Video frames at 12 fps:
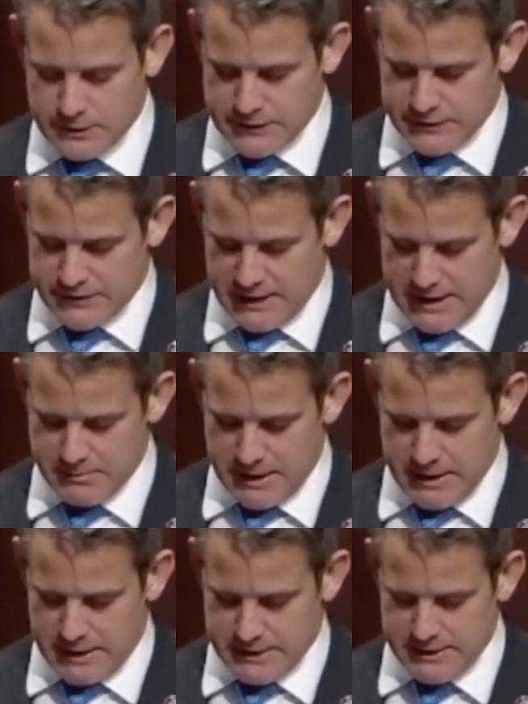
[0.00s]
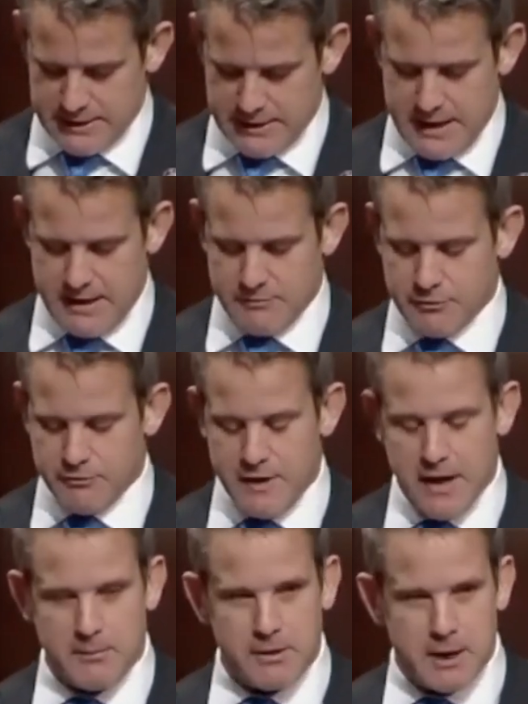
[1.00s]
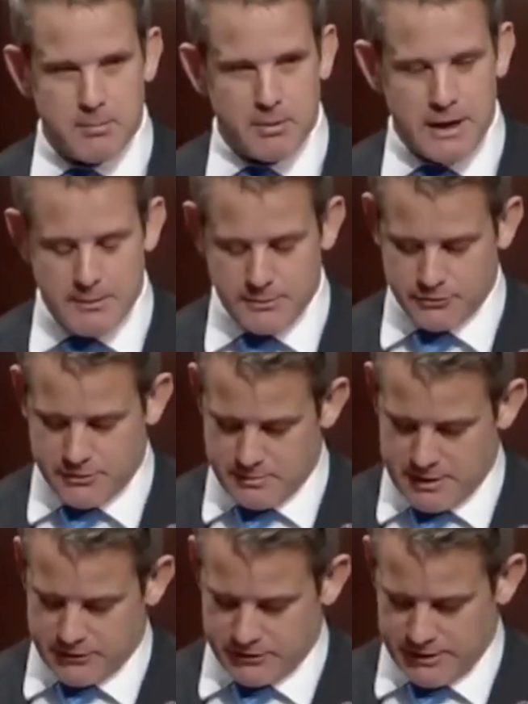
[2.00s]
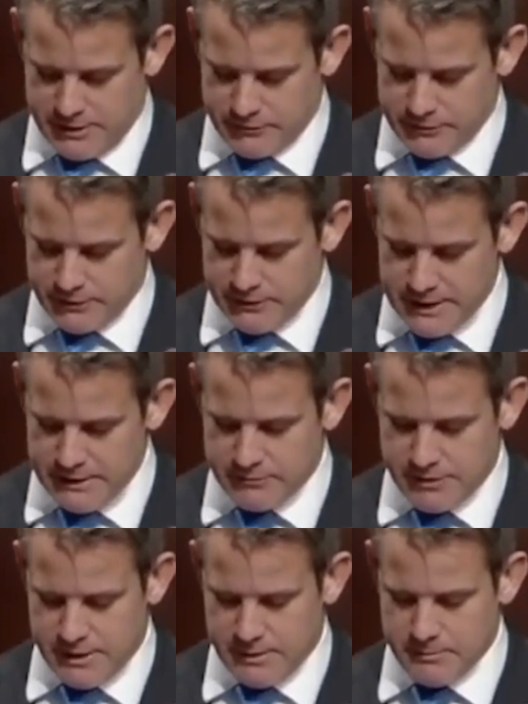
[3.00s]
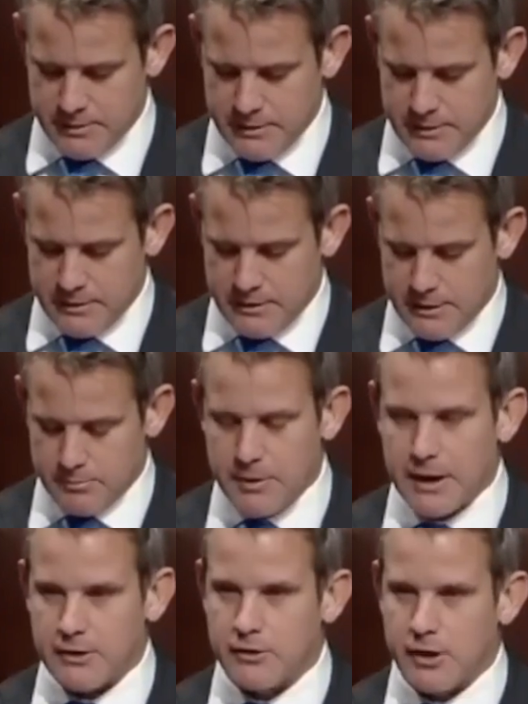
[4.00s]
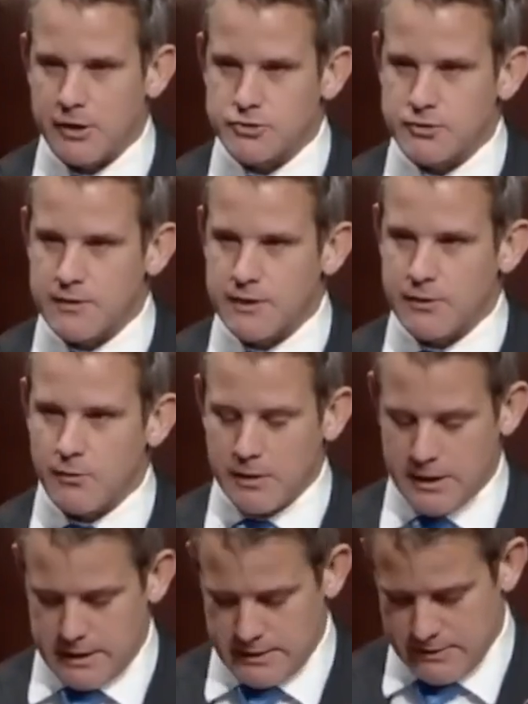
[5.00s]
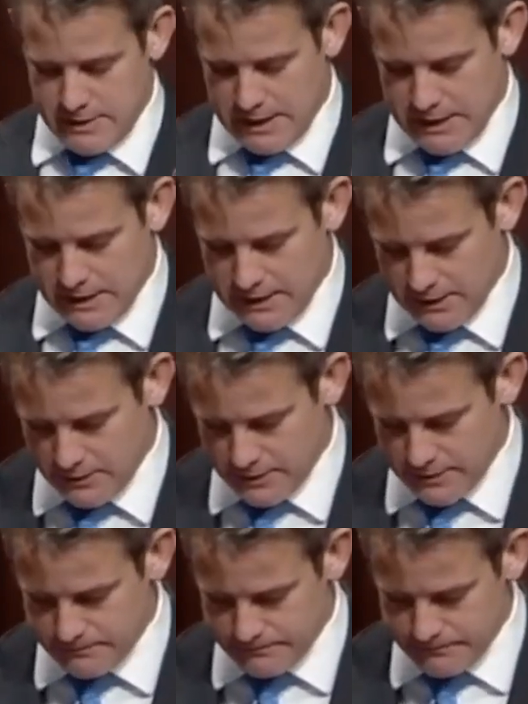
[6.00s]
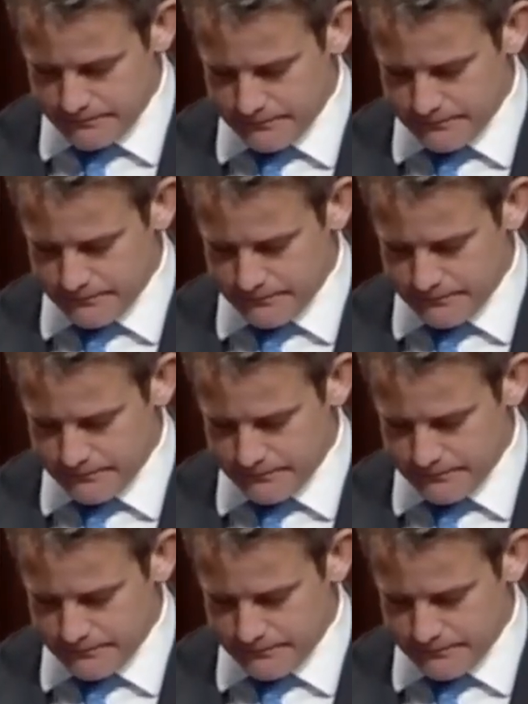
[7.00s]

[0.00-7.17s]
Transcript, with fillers: Well, at the time I didn't have a family. I promised to myself to leave them a better country than the one that I inherited.